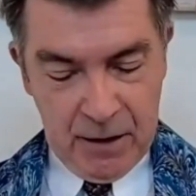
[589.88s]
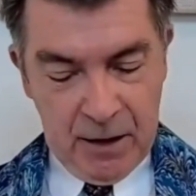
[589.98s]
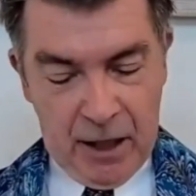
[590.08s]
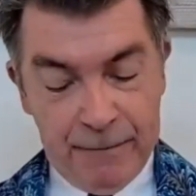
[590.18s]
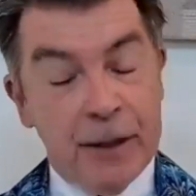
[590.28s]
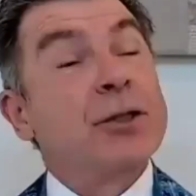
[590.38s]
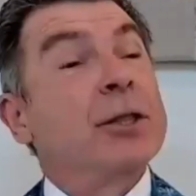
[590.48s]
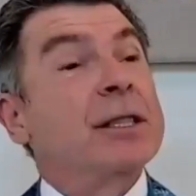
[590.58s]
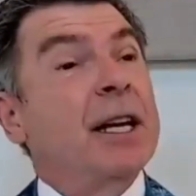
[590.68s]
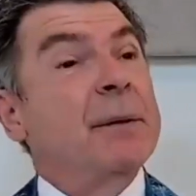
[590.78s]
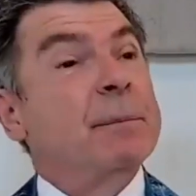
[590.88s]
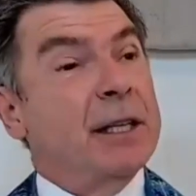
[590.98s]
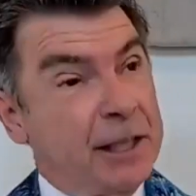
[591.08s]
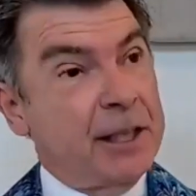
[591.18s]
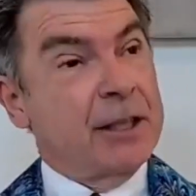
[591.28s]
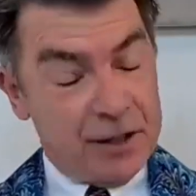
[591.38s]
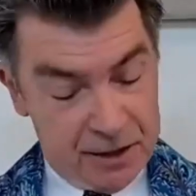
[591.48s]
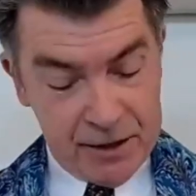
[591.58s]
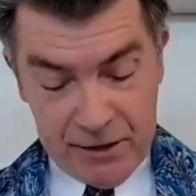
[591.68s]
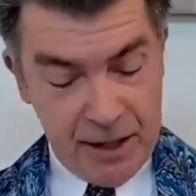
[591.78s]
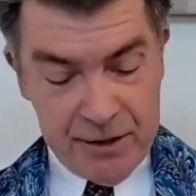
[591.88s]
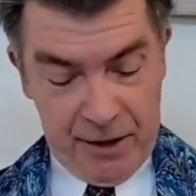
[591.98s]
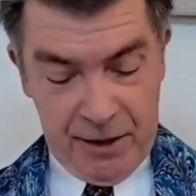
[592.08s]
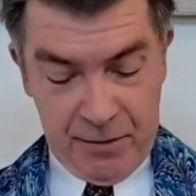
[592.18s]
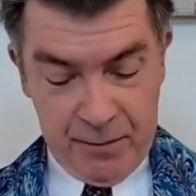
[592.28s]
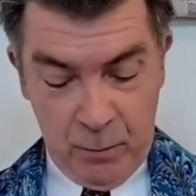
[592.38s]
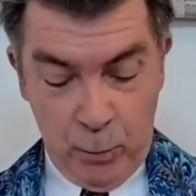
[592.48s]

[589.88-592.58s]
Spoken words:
Our vision statement here says this: